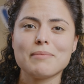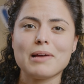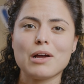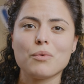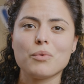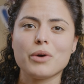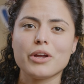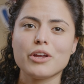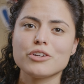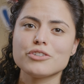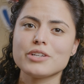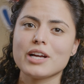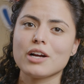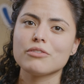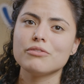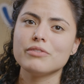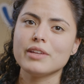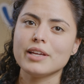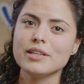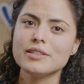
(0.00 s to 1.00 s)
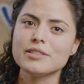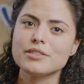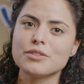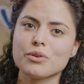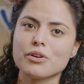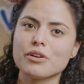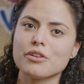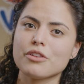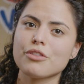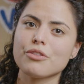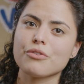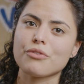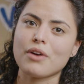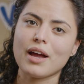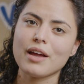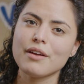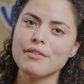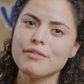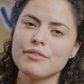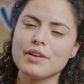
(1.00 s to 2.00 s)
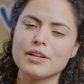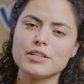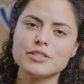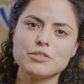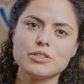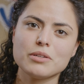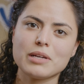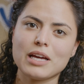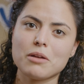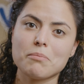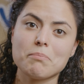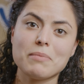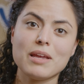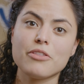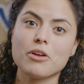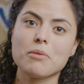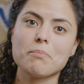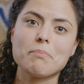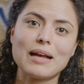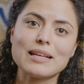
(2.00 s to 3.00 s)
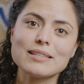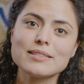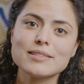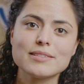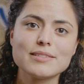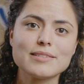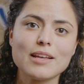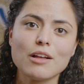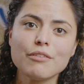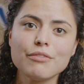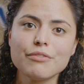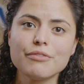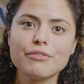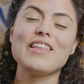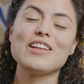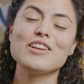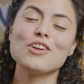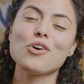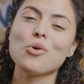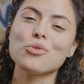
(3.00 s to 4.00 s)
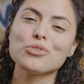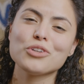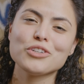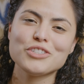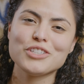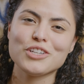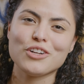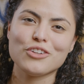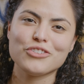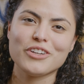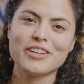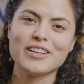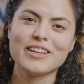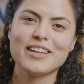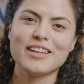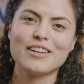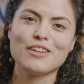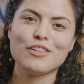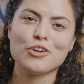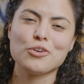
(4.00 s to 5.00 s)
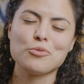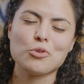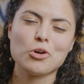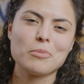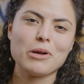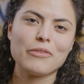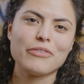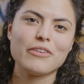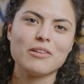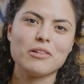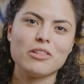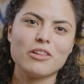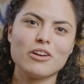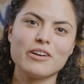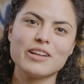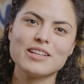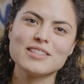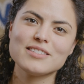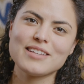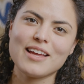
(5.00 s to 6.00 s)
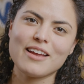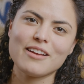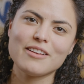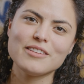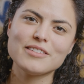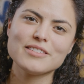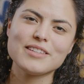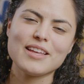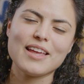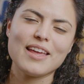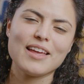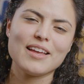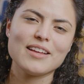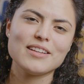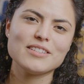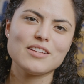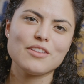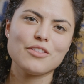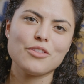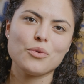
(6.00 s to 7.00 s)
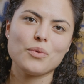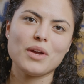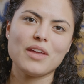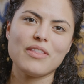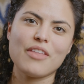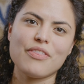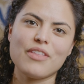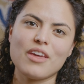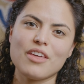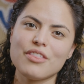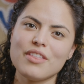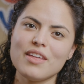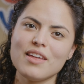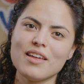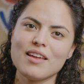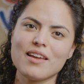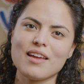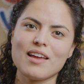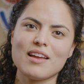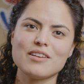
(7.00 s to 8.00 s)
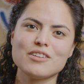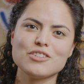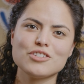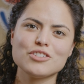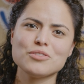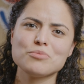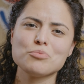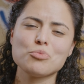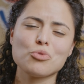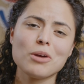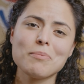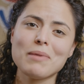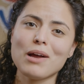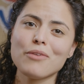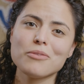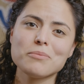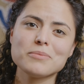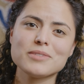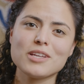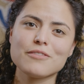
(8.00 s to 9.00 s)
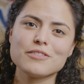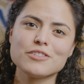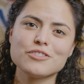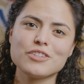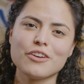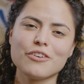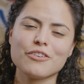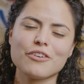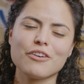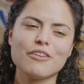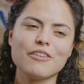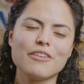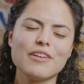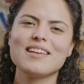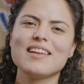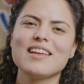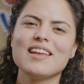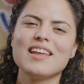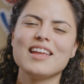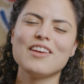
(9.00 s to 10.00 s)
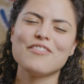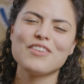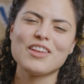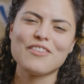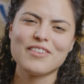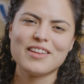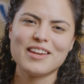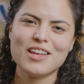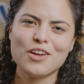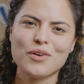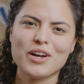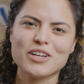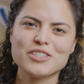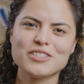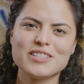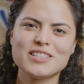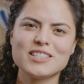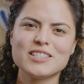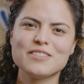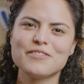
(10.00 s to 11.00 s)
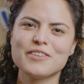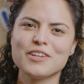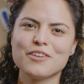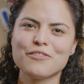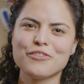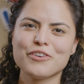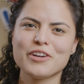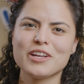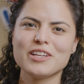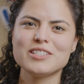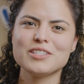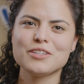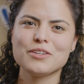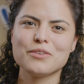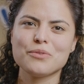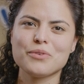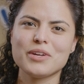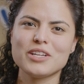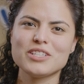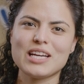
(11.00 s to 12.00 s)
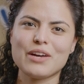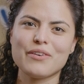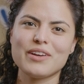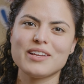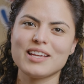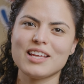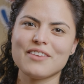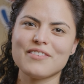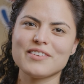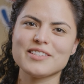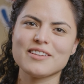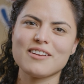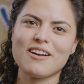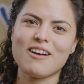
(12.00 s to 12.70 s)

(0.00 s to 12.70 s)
about what your child needs in order to thrive and to kind of be their best self. And then older children can learn more about their learning styles and the way that they think and just more about themselves in general. If you have any questions, feel free to reach out and give us a